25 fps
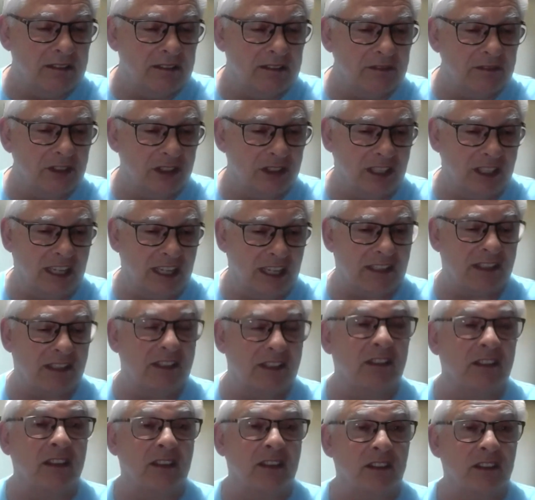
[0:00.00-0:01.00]

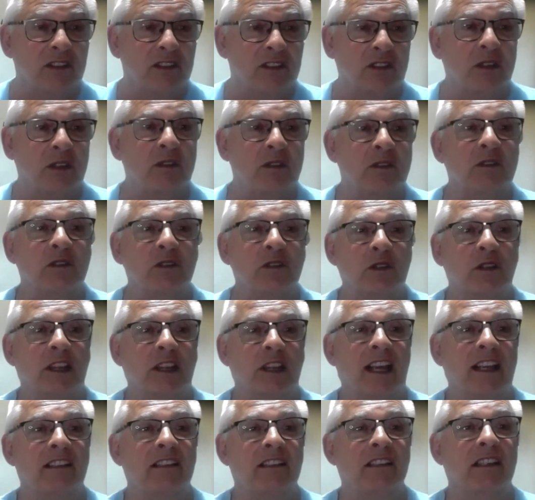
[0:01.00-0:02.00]
suggested that the students could
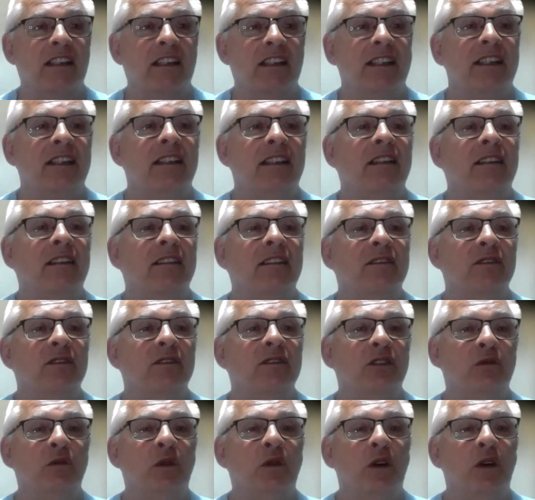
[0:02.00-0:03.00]
actually
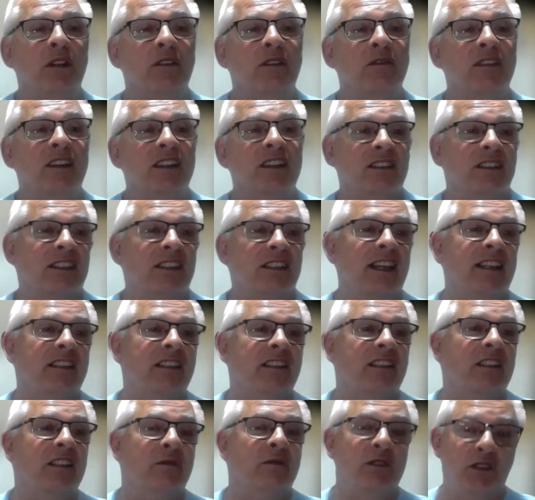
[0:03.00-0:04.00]
do one
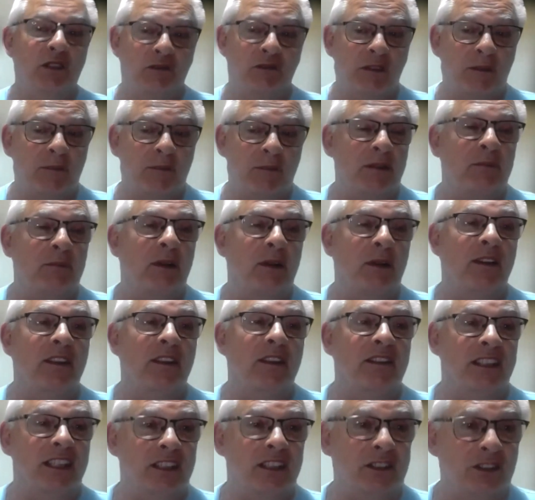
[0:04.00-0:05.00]
investigation that was scripted by
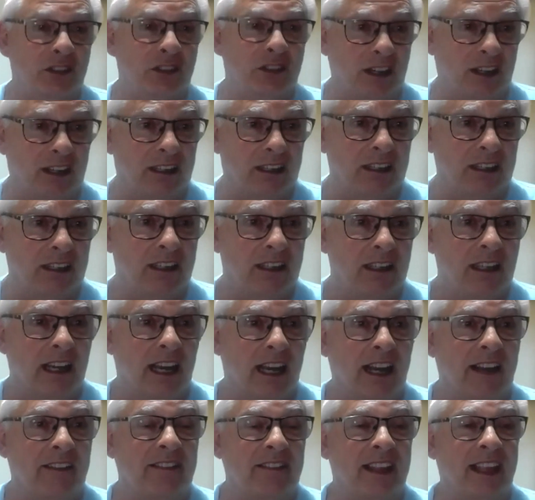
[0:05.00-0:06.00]
the teacher,
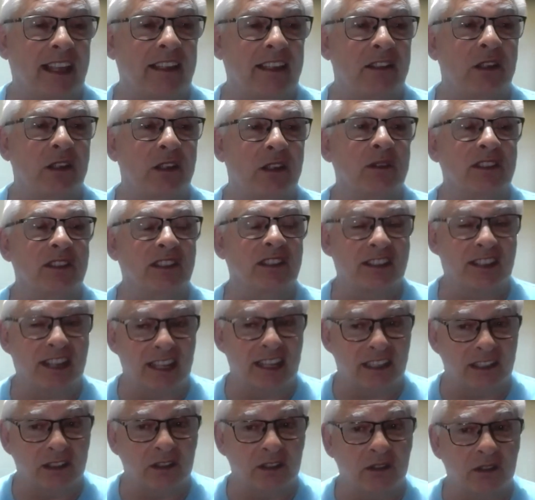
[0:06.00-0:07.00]
and then do a
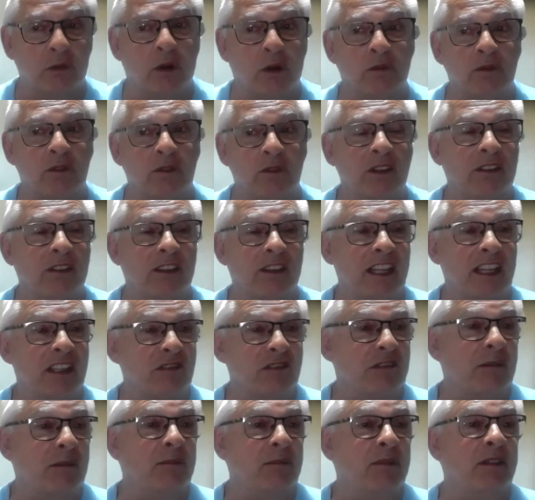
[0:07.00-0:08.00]
second one that they
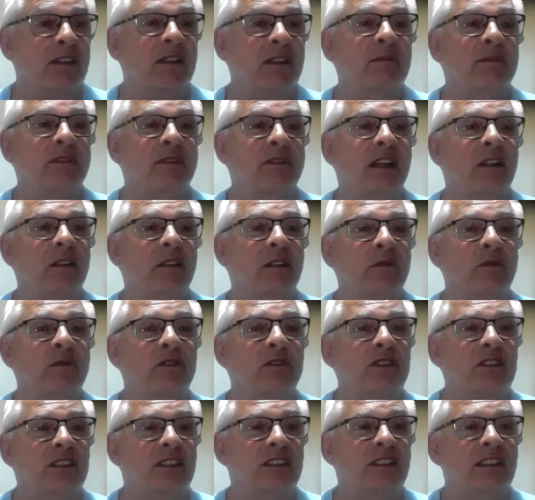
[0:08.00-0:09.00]
scripted
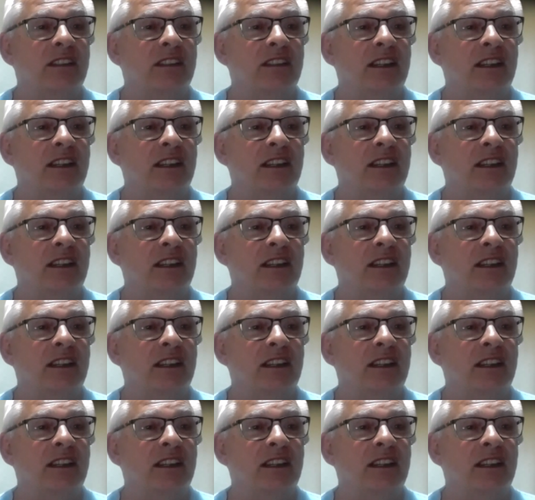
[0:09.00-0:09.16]
themselves.